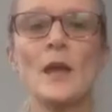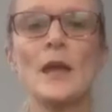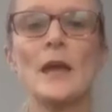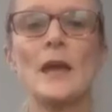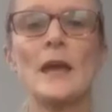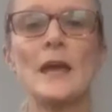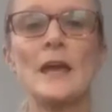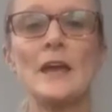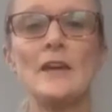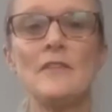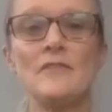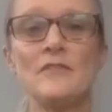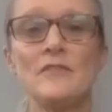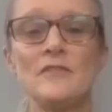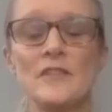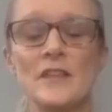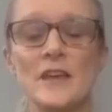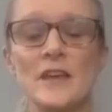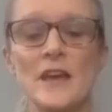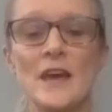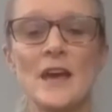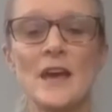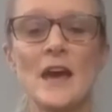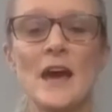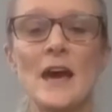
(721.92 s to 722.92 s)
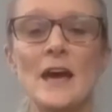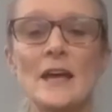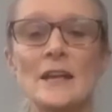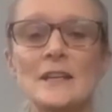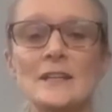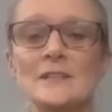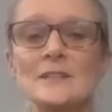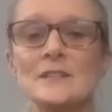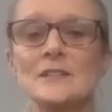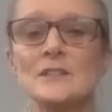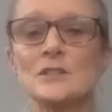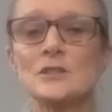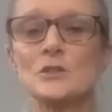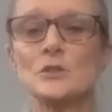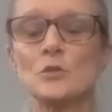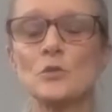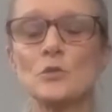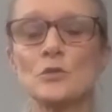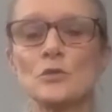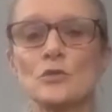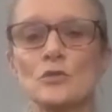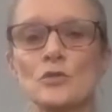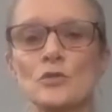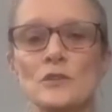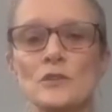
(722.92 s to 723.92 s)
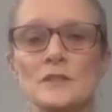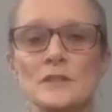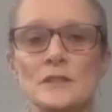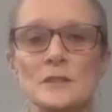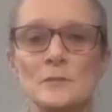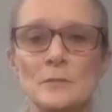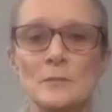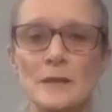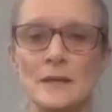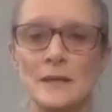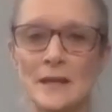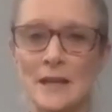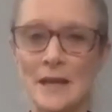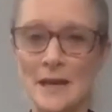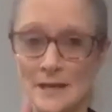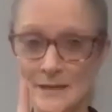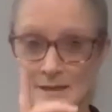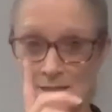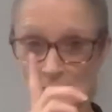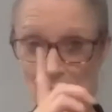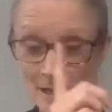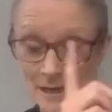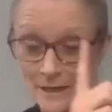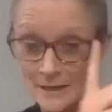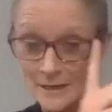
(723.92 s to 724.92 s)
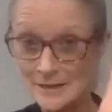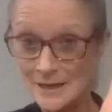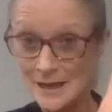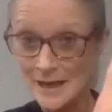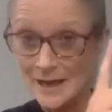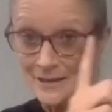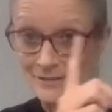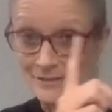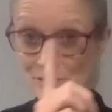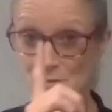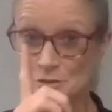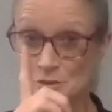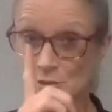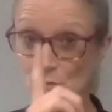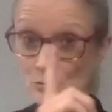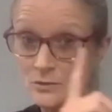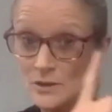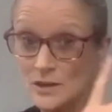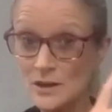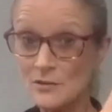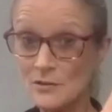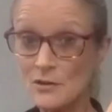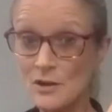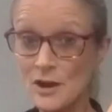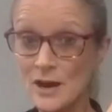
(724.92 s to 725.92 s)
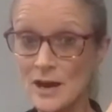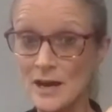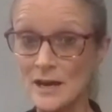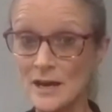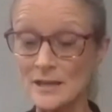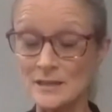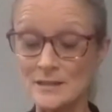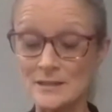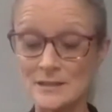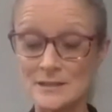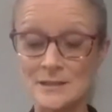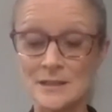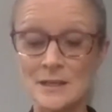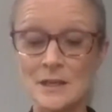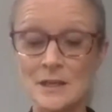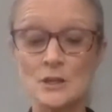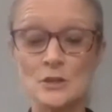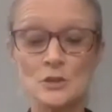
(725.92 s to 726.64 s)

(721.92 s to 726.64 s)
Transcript: If their hands don't cross the midline, neither do their eyes.